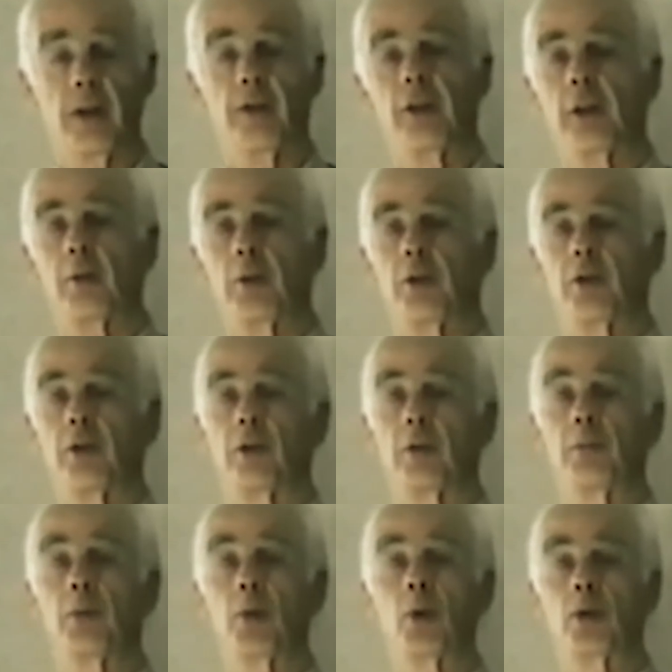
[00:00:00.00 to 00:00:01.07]
of energy which
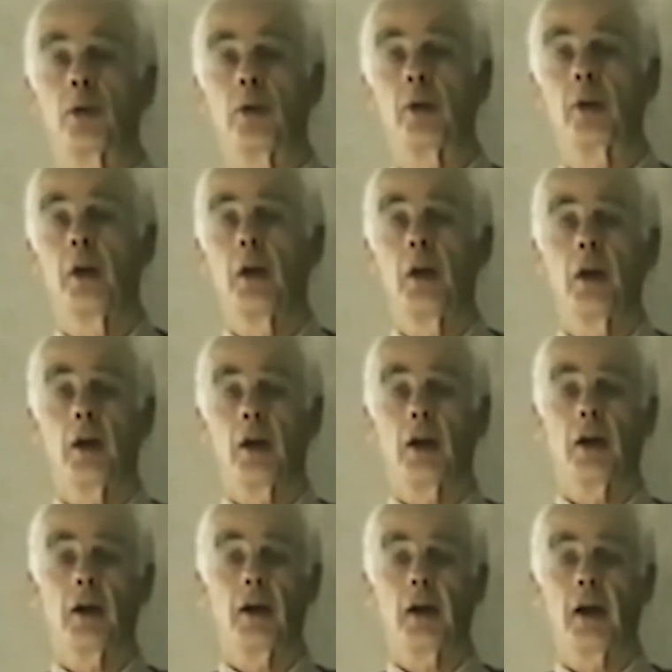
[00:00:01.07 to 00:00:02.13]
is important.
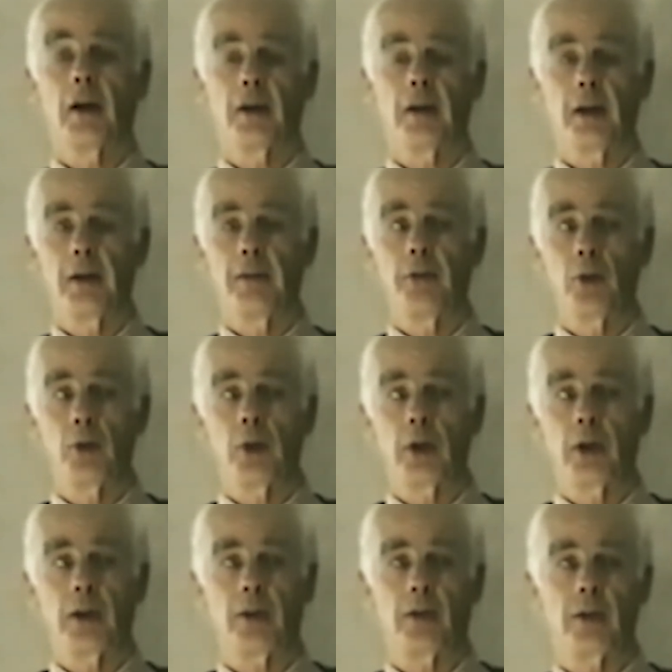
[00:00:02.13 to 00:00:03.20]
And if you
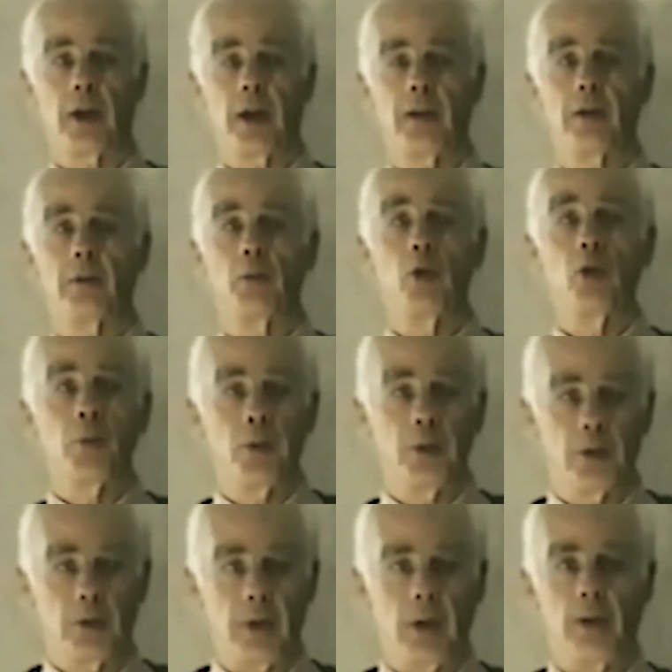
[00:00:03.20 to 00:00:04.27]
can understand the
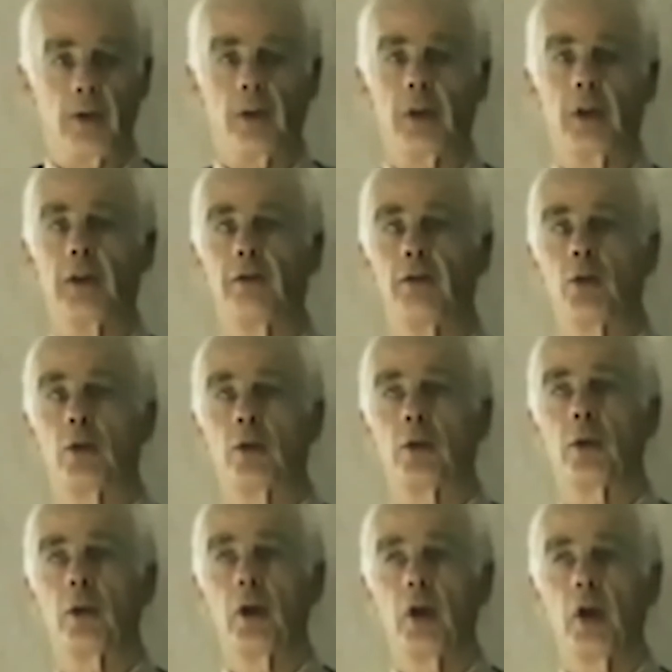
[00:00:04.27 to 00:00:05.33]
movement of energy, if you
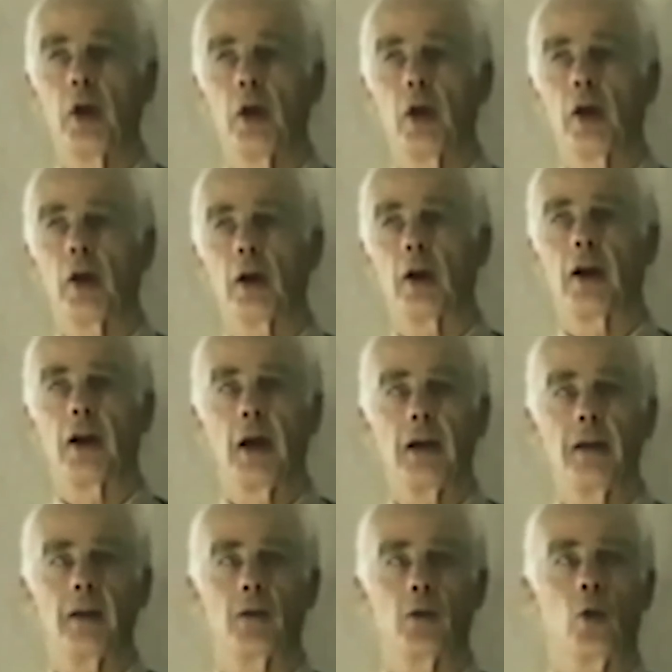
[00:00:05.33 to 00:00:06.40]
can
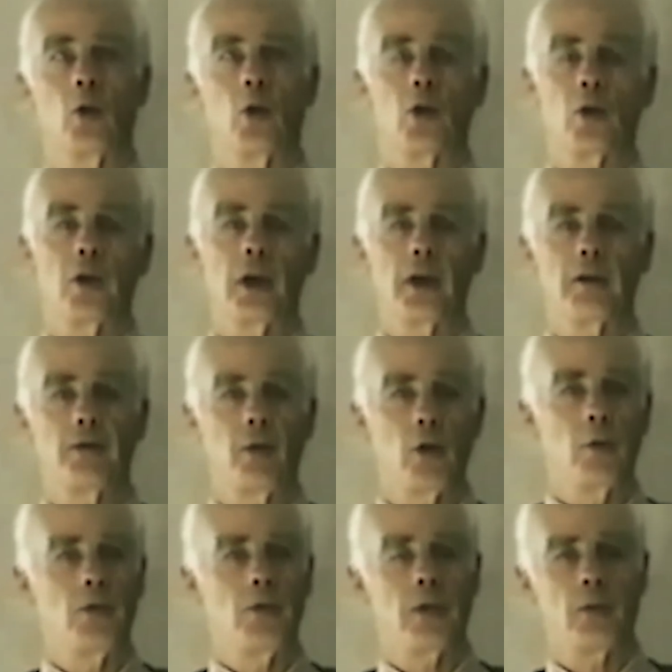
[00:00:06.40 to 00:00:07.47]
guide it or create
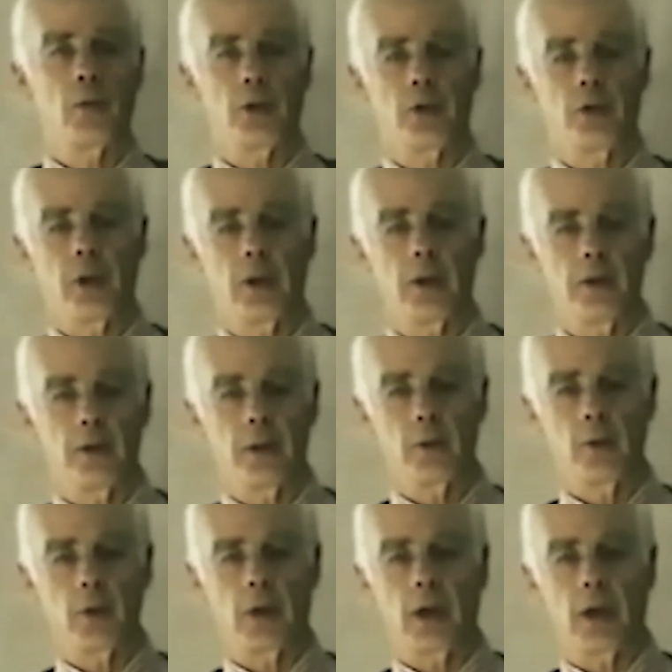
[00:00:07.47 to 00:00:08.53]
forms in which the
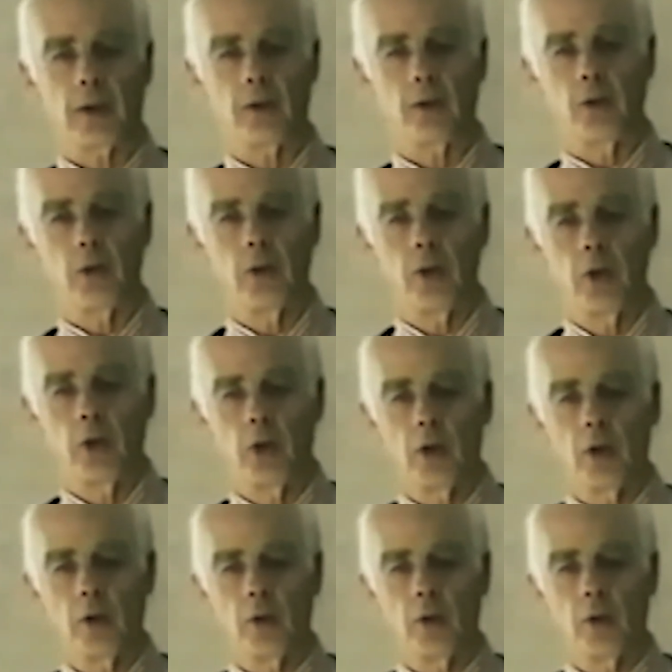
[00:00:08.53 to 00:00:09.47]
energy would like to